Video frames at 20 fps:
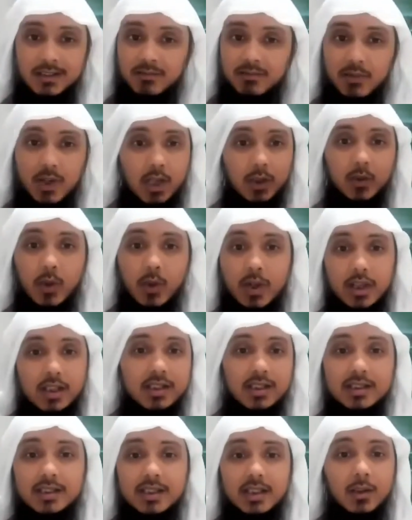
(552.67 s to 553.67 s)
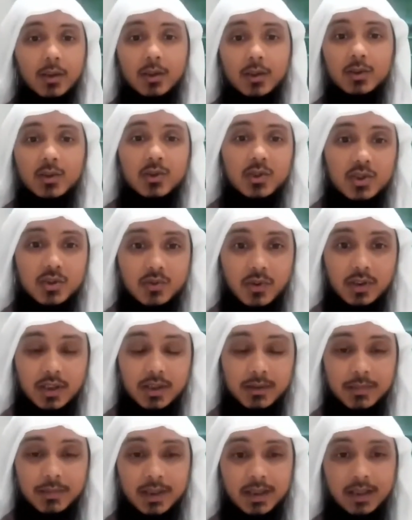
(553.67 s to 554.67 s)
Very quickly, it didn't take long to destroy them.